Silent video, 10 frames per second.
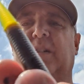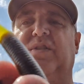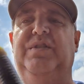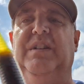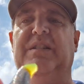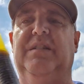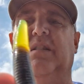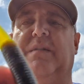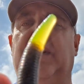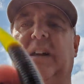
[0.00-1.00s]
It's just
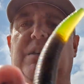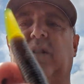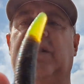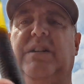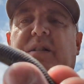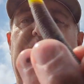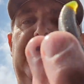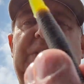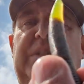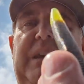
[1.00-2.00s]
enough to get their attention when
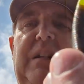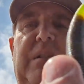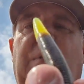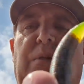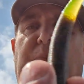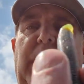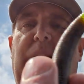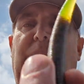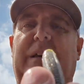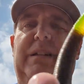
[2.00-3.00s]
it's standing up on the
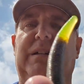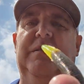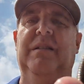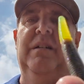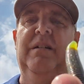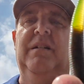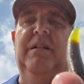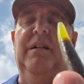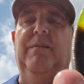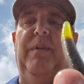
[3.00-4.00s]
bottom like this
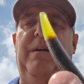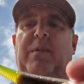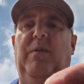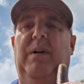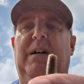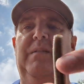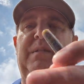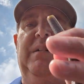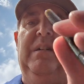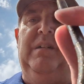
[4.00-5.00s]
and flopping around.
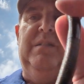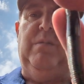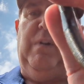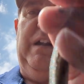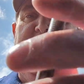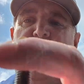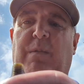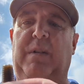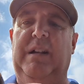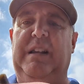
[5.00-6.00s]
It's the way I had it
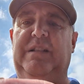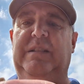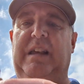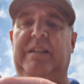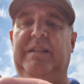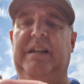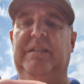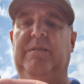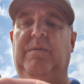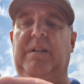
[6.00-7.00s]
rigged. I just had it
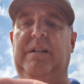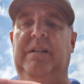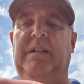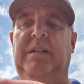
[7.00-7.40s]
Texas rigged.